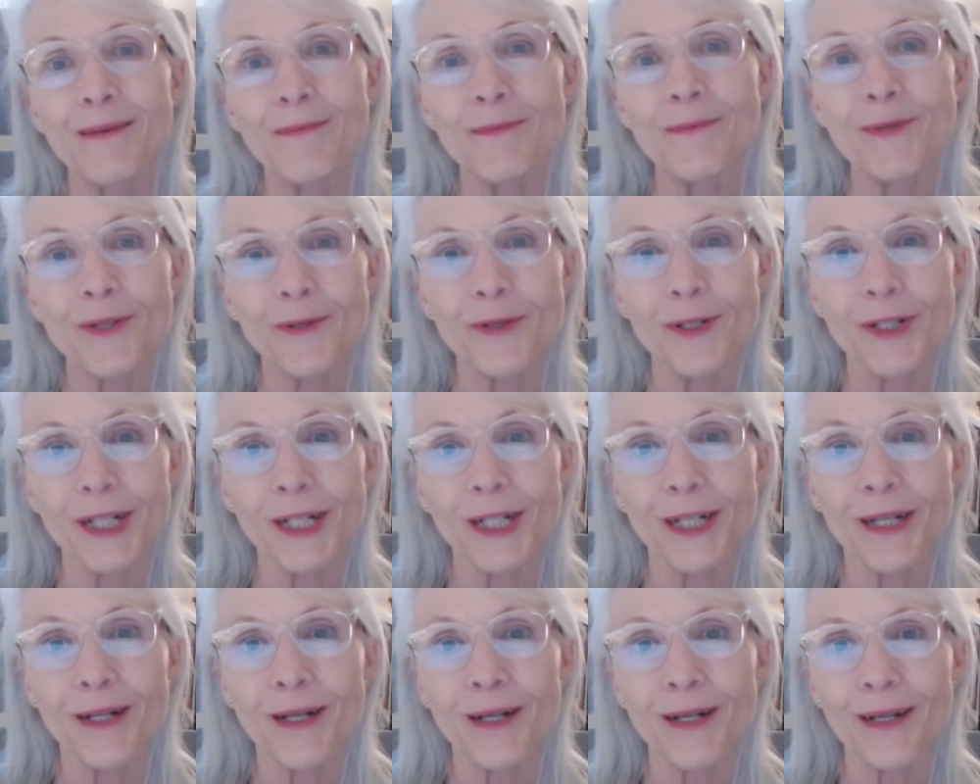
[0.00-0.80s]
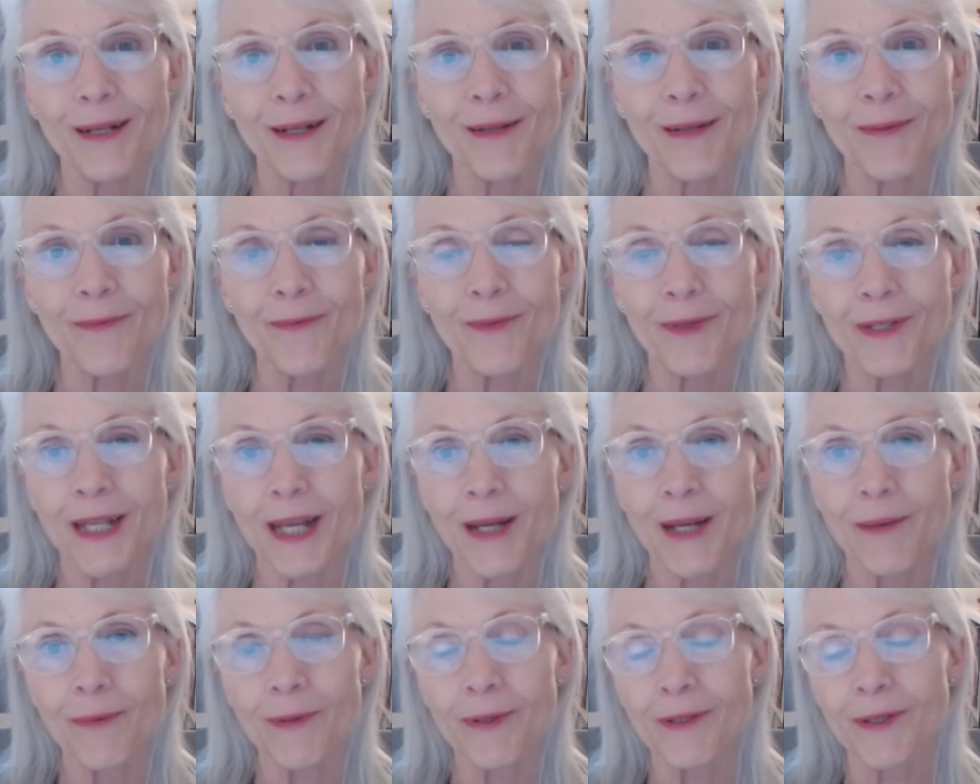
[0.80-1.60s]
So she was
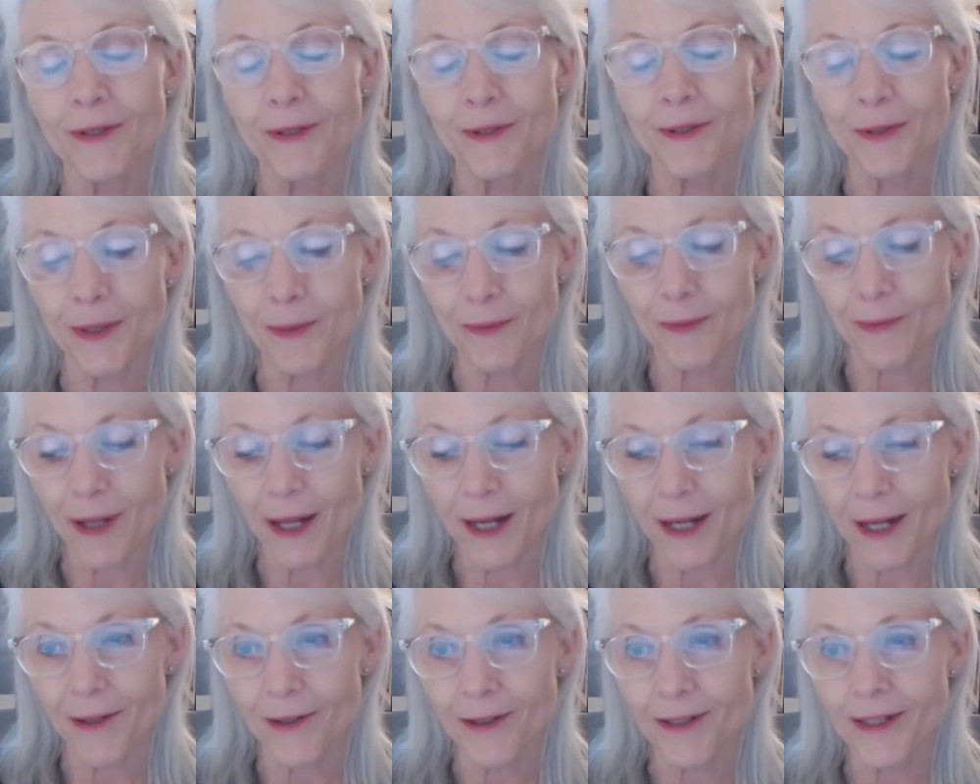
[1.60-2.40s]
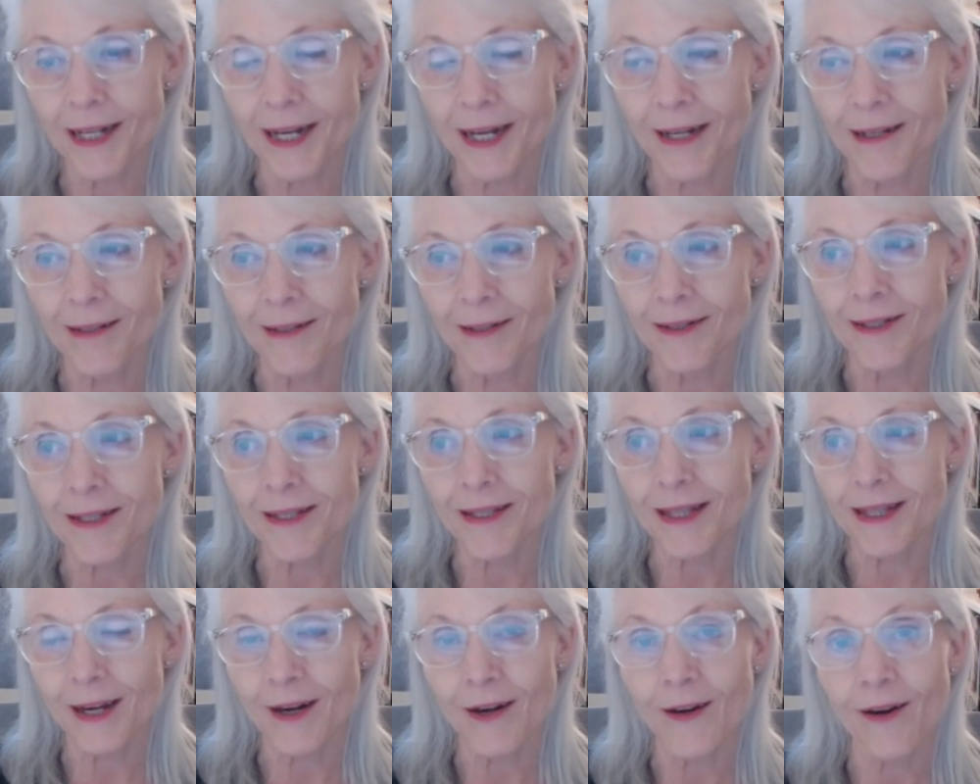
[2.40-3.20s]
able to apply her
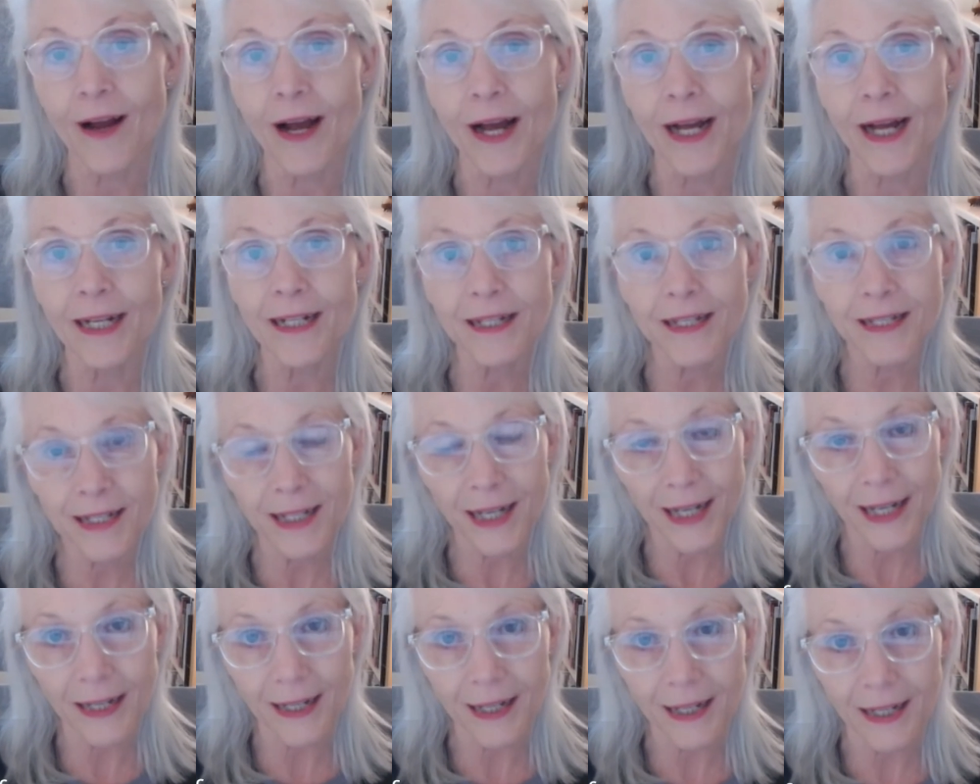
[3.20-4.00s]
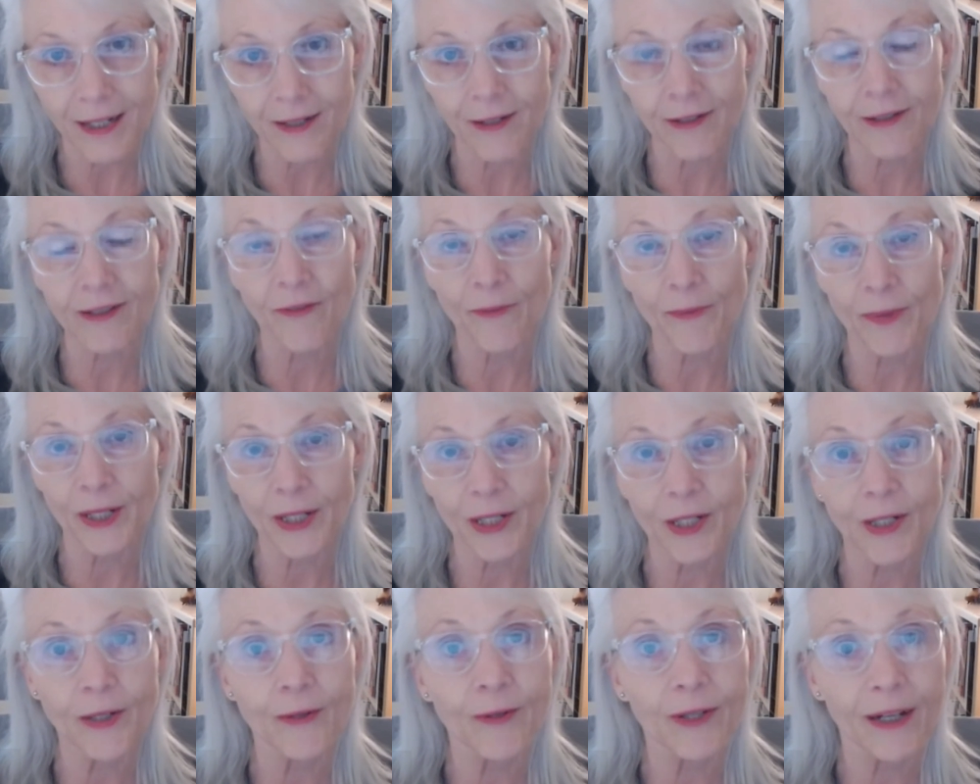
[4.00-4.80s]
talents there. I stayed here and have
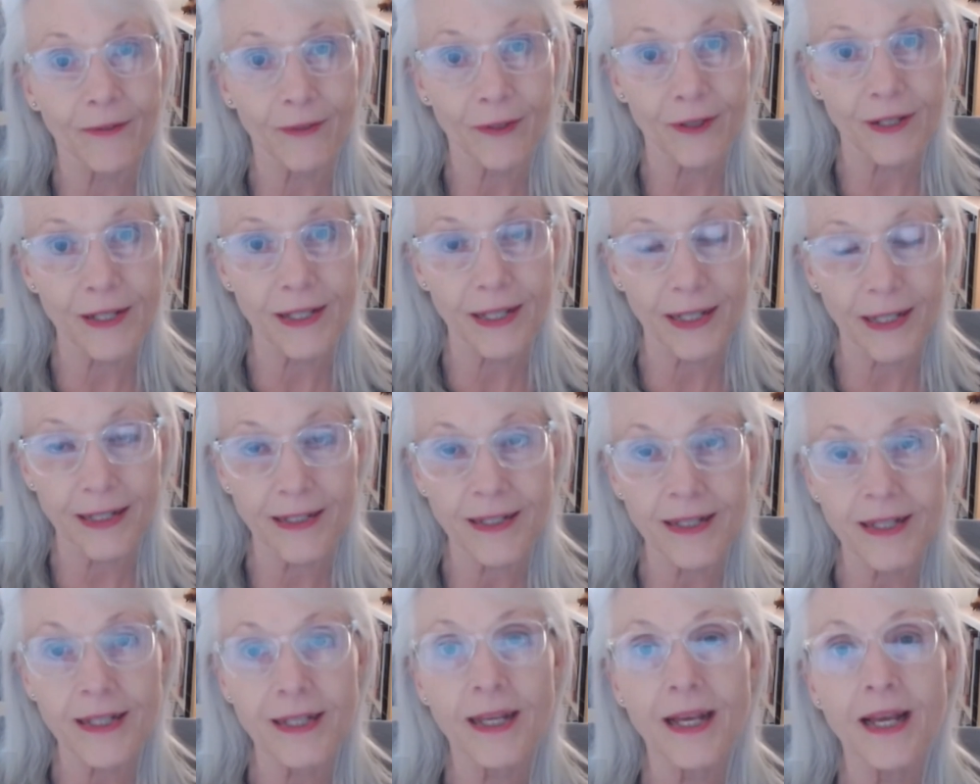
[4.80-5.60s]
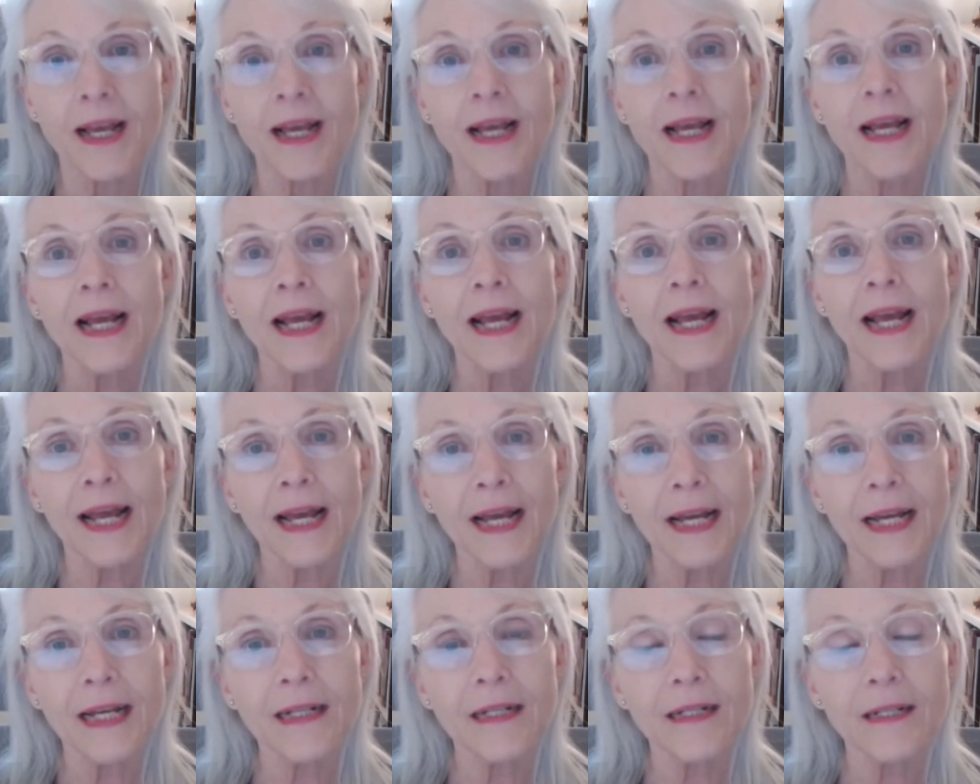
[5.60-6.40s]
been here ever since.
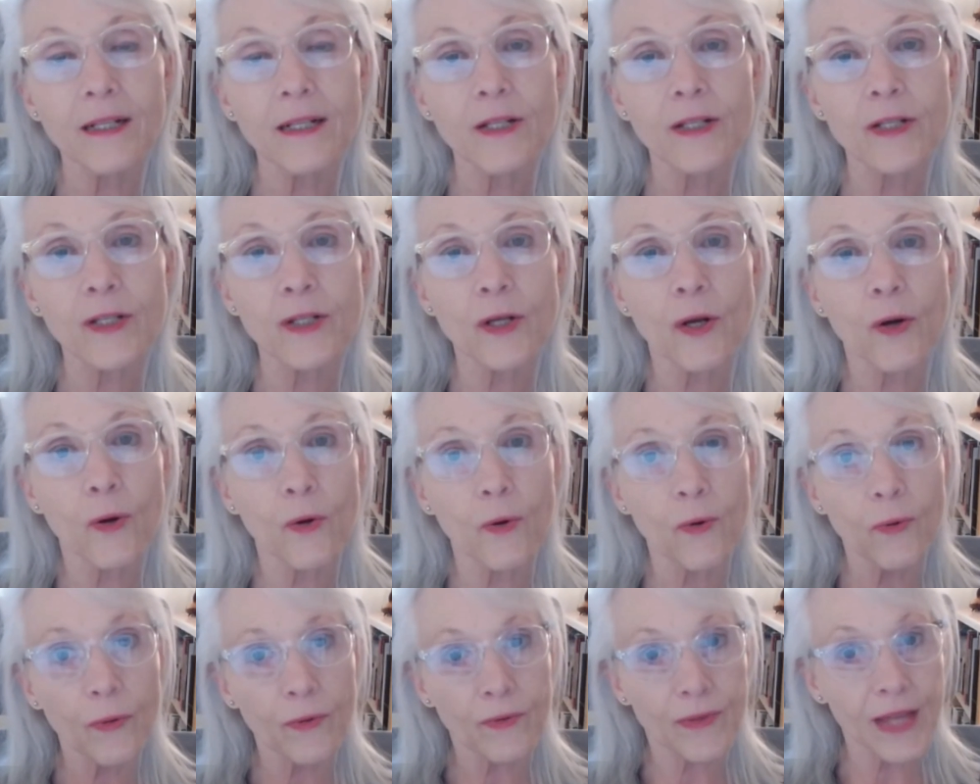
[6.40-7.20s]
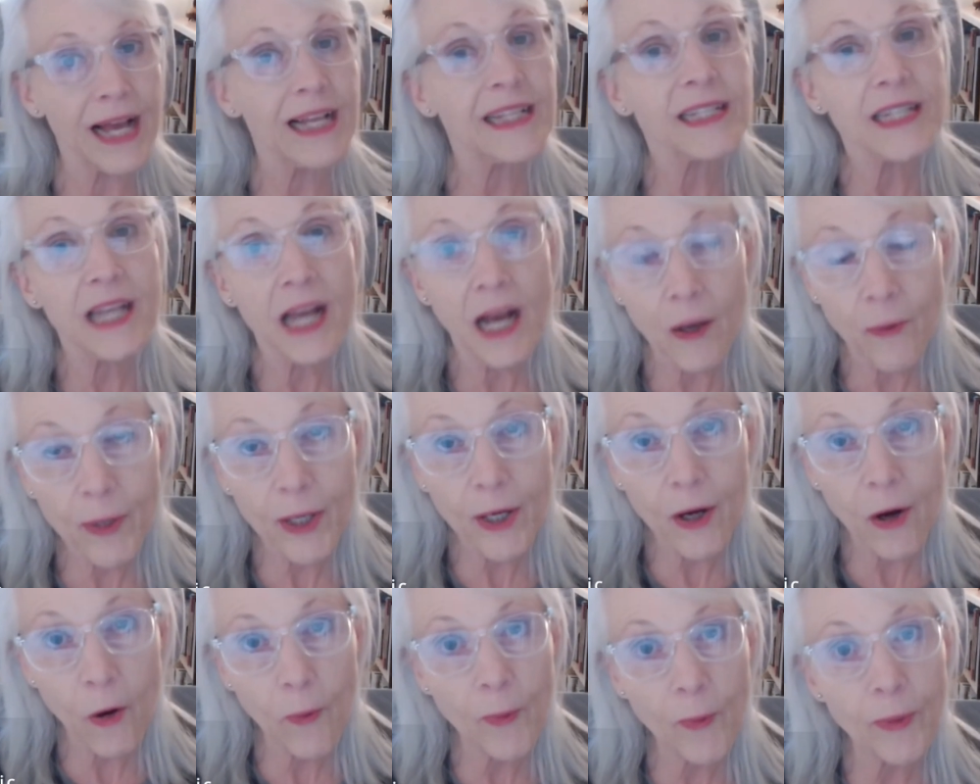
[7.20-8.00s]
And so that's how
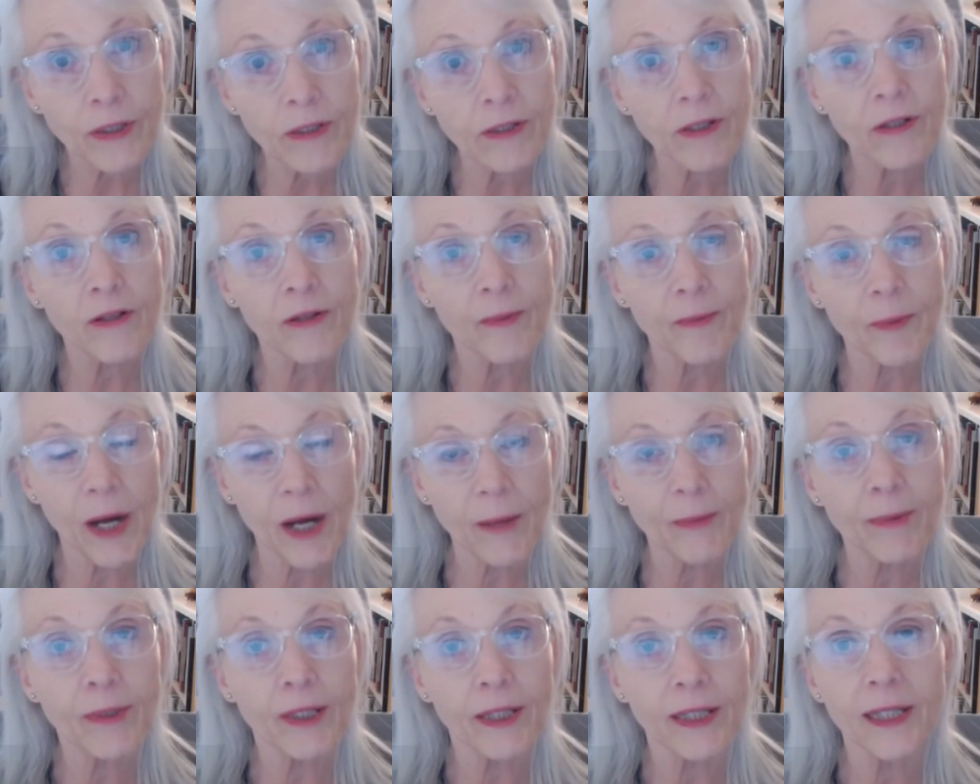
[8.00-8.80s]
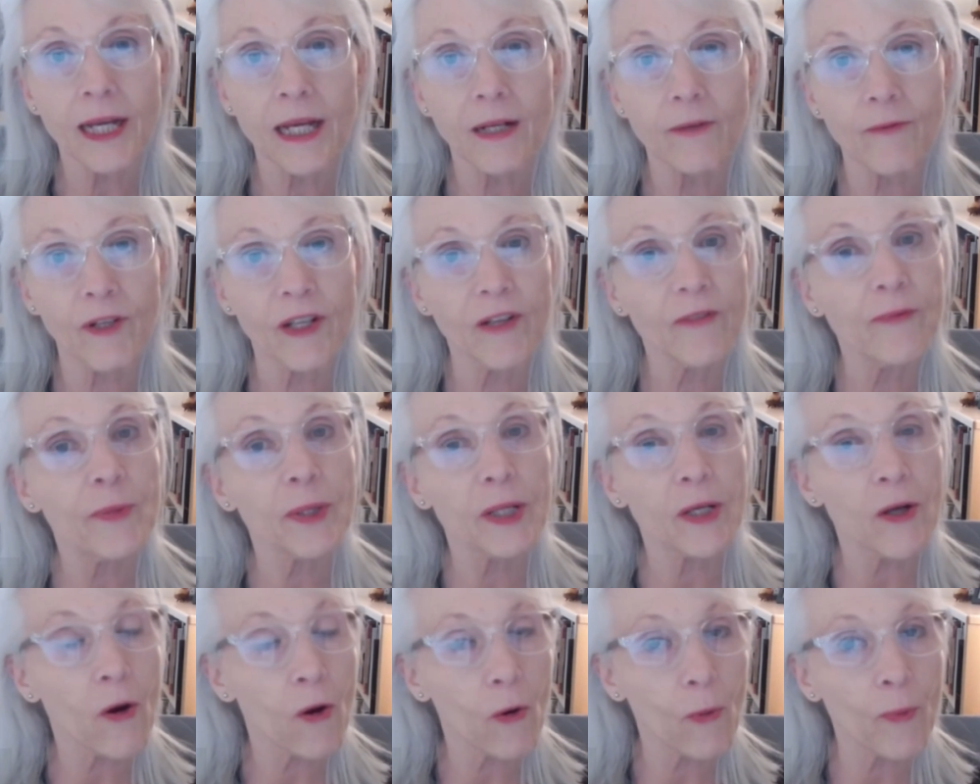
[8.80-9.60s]
we opened to the public. And we've
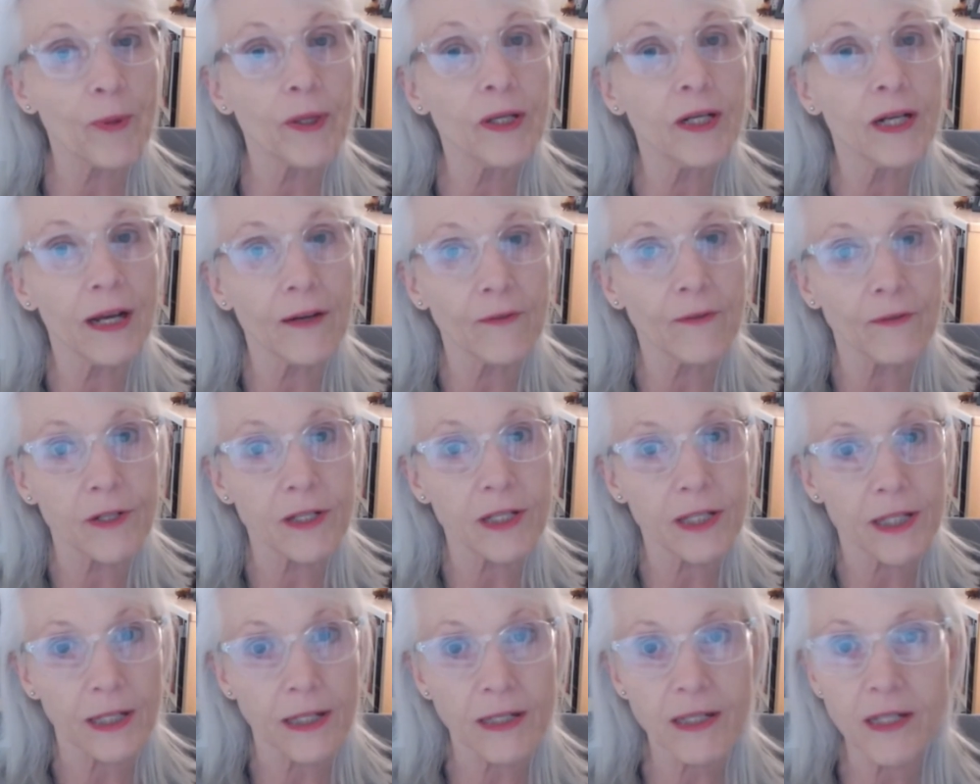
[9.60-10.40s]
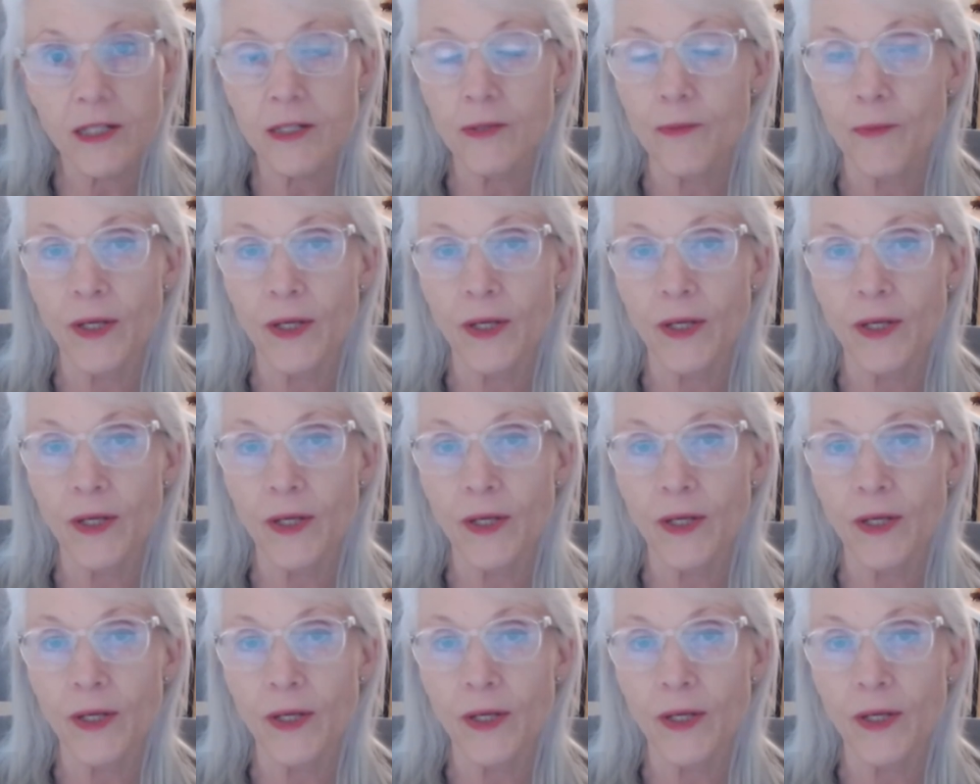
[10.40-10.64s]
been open ever since.